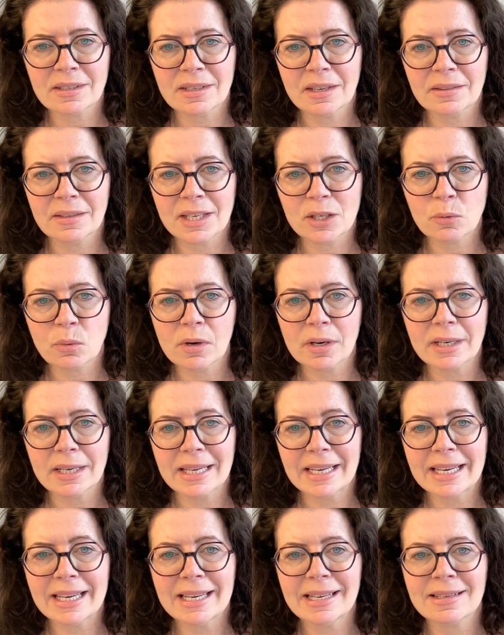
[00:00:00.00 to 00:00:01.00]
and this one
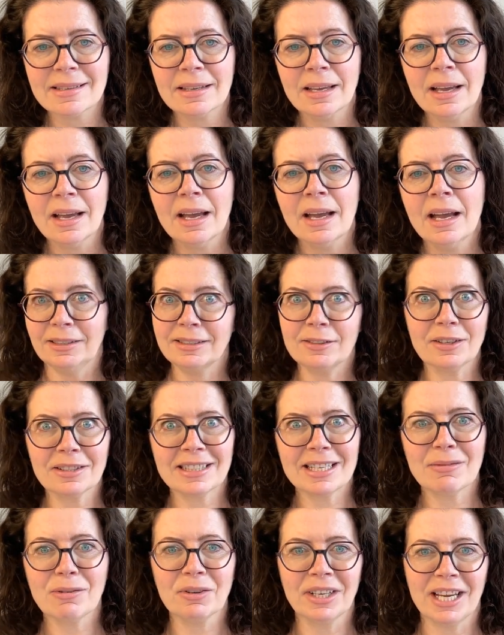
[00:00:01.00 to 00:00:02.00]
it's got
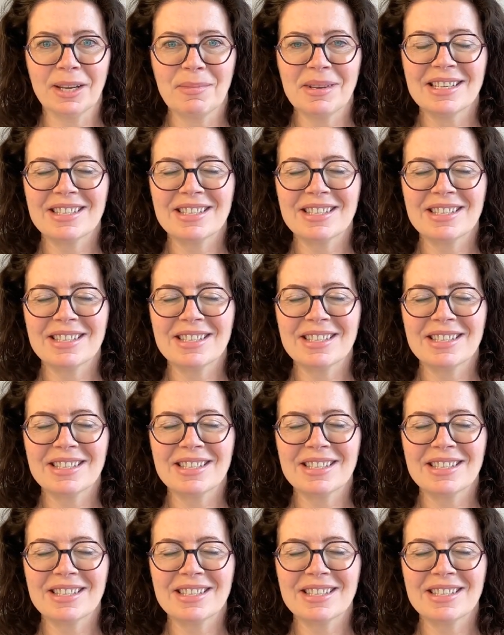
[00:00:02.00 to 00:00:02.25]
several names.